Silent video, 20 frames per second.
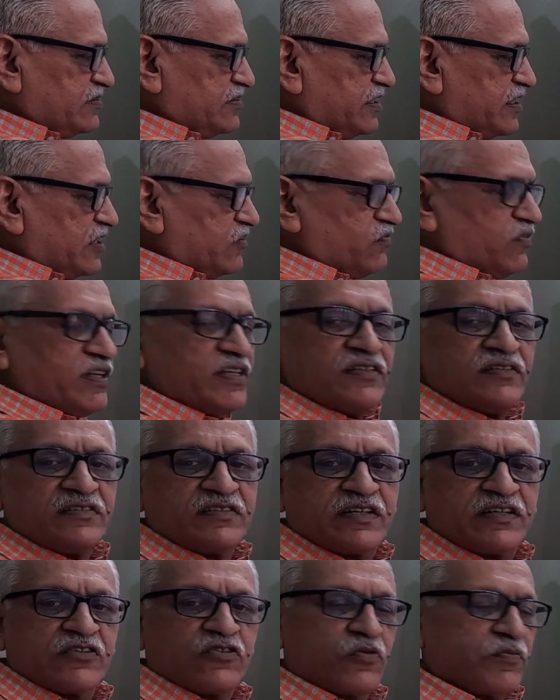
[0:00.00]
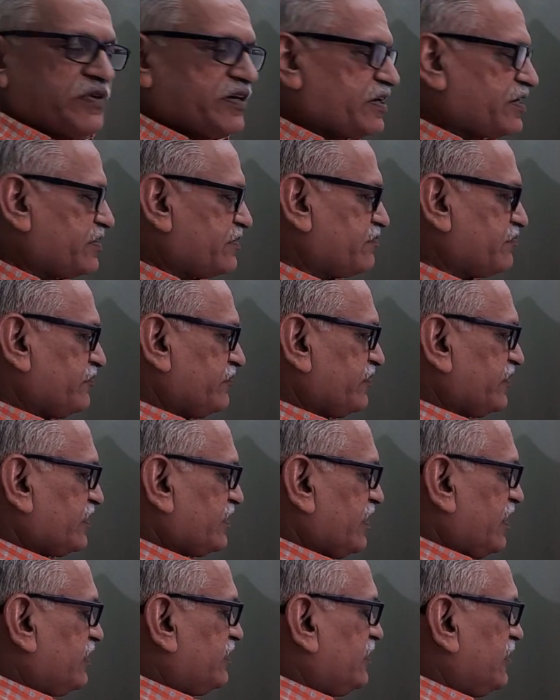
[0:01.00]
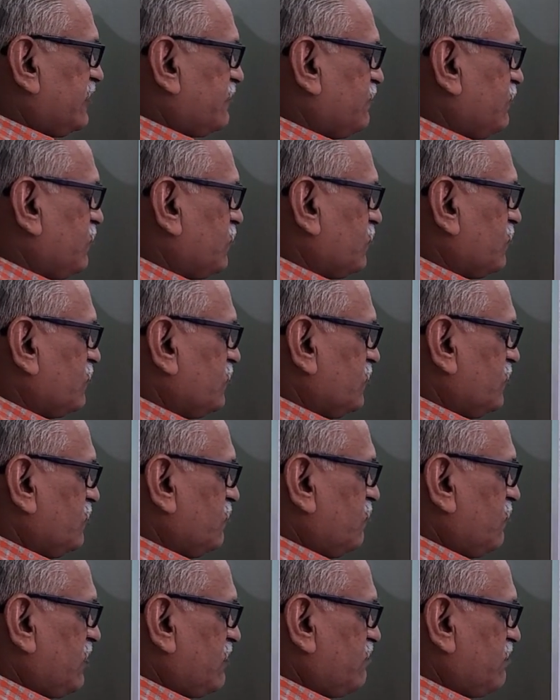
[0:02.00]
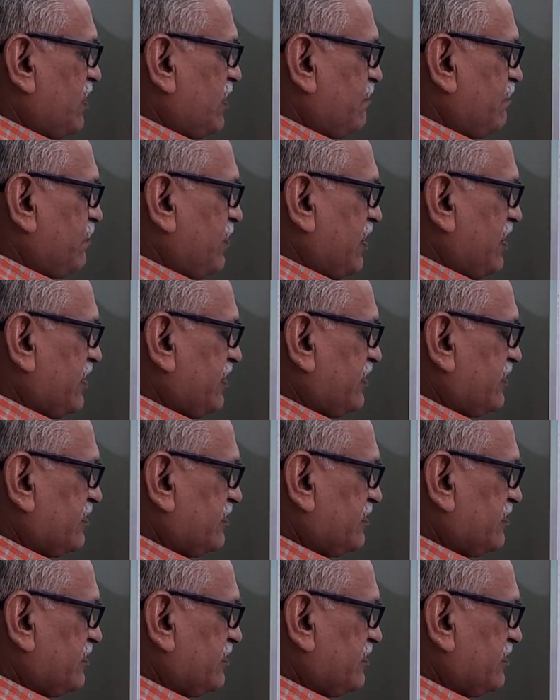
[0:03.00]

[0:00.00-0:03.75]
second one is trigonometric. And therefore 1 by pi,